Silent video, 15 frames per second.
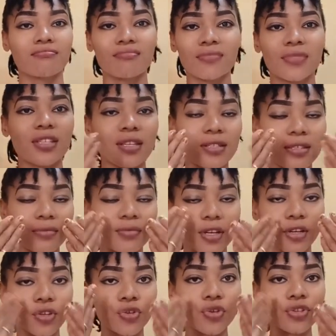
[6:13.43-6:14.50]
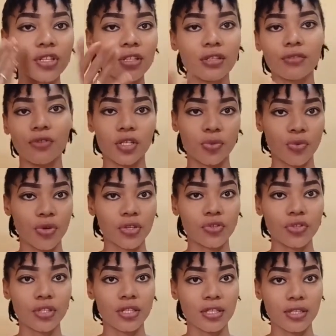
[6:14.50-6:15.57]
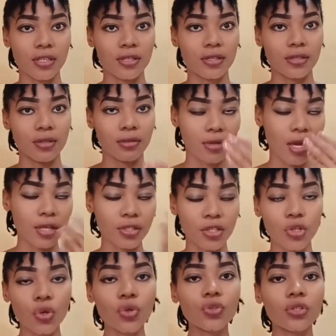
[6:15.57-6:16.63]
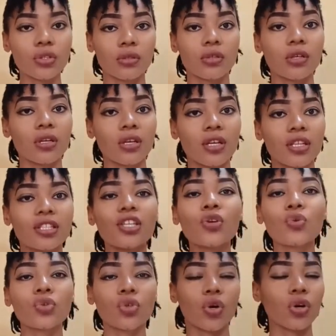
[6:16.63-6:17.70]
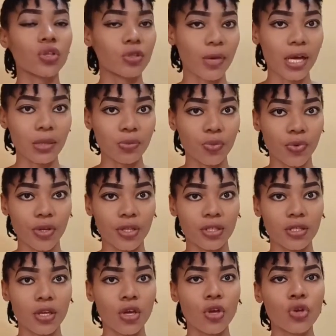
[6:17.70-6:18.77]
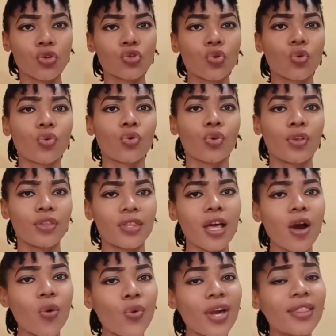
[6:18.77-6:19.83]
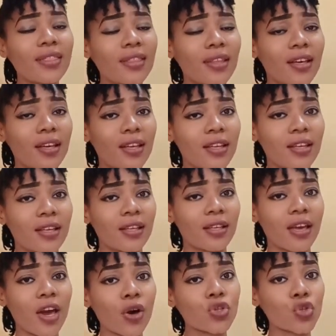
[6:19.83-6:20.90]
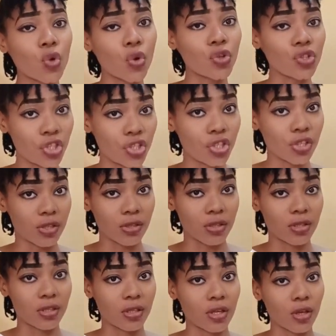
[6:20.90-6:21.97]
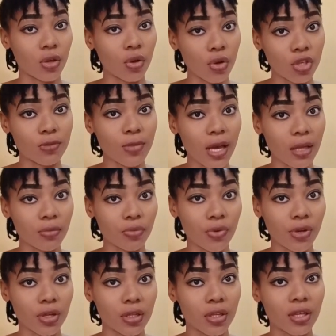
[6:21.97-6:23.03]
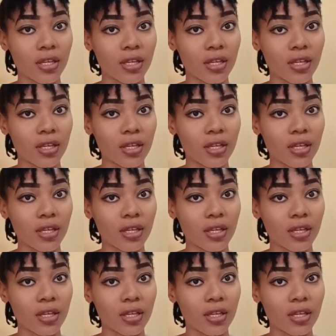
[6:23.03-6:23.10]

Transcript: certain chronic respiratory disease, as in those, they could cause bad breath. So now when health conditions cause bad breath,